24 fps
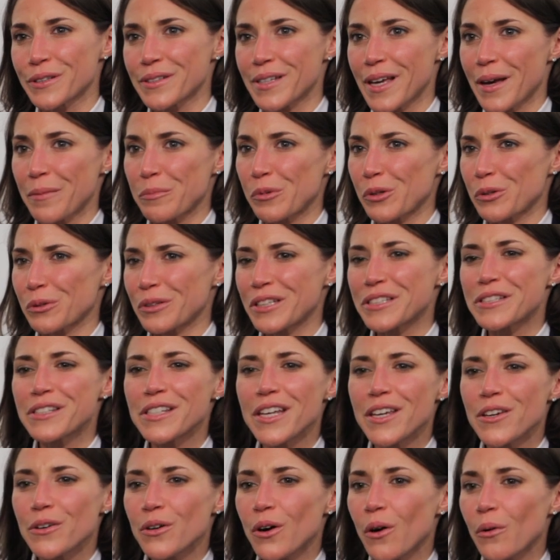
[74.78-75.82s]
example. Let's
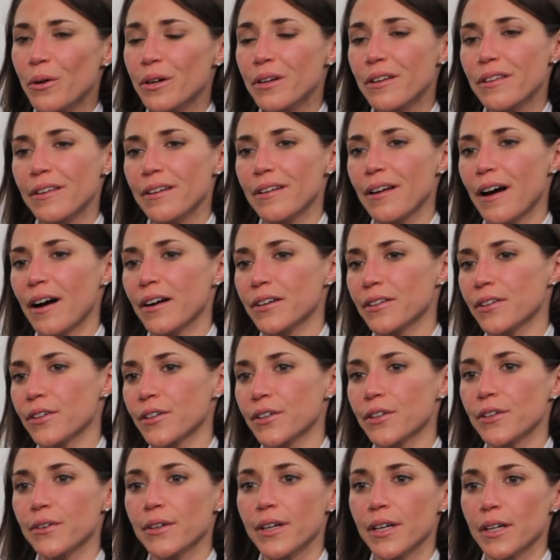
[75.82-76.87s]
say you go into the doctor,
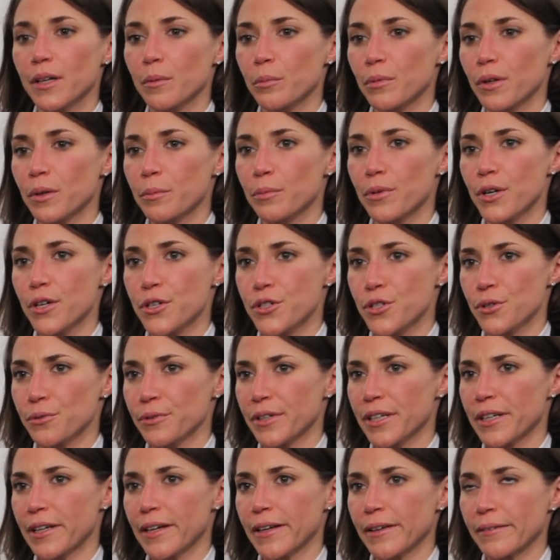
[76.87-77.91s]
you get a blood pressure
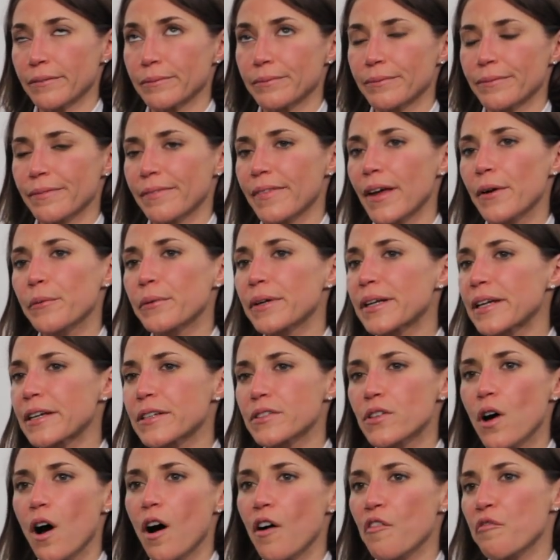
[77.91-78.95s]
reading. That
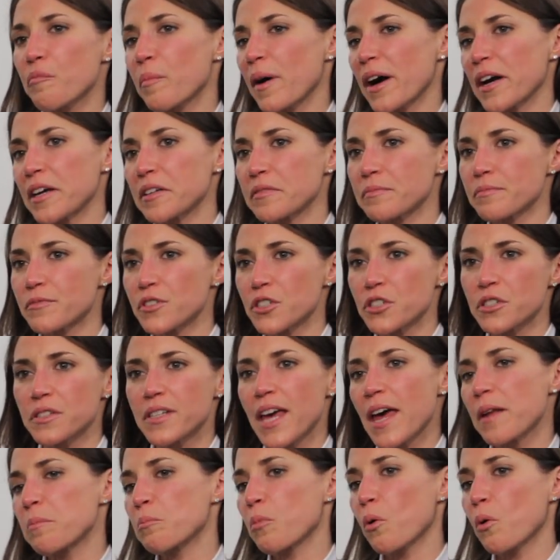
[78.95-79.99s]
reading's off by just 10